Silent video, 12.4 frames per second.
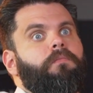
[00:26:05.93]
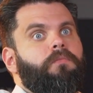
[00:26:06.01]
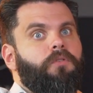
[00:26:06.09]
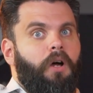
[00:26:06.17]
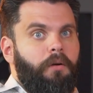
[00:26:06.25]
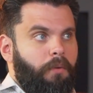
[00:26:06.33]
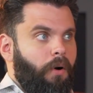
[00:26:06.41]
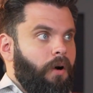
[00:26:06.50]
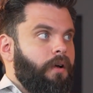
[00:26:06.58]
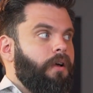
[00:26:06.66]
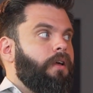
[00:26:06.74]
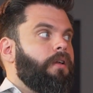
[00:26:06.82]

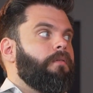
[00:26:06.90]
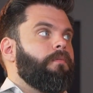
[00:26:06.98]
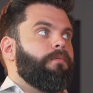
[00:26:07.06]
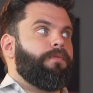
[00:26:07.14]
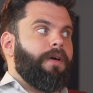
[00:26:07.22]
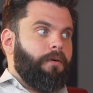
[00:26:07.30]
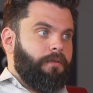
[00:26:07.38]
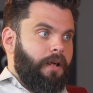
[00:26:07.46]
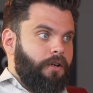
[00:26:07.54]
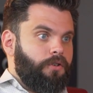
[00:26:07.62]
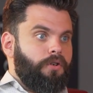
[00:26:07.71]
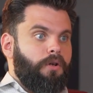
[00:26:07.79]
Dunbarton,
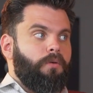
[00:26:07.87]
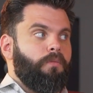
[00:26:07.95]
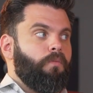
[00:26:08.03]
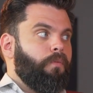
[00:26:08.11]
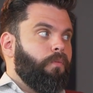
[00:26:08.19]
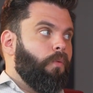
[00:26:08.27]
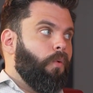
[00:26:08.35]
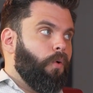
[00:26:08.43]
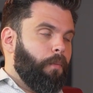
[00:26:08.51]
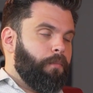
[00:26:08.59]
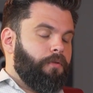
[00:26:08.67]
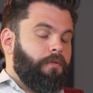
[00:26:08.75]
Foundation,
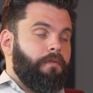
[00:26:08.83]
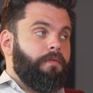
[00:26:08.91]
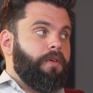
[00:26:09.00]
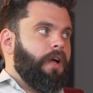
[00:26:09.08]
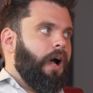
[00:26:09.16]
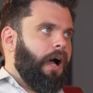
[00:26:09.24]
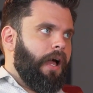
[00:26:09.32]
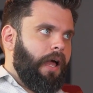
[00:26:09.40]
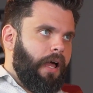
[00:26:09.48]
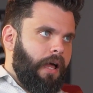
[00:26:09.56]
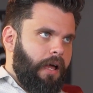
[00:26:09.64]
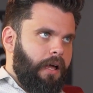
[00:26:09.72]
Warped,
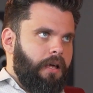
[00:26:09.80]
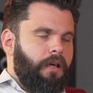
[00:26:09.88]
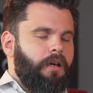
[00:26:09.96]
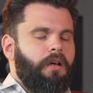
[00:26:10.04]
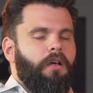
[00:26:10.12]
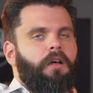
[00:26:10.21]
Viaje,